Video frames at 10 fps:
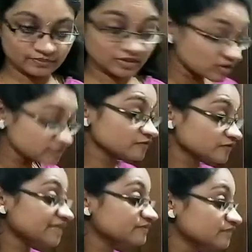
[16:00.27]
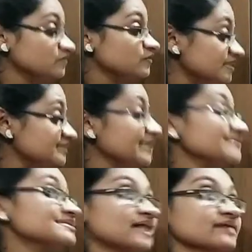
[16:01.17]
Because of that we feel like
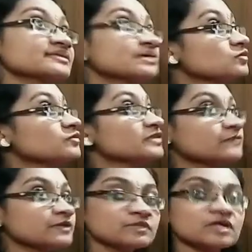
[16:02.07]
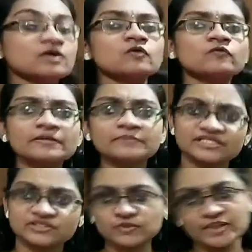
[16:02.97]
stars are moving from one
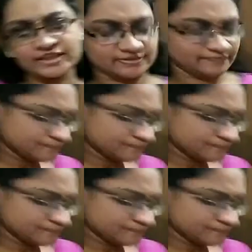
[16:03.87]
place to another.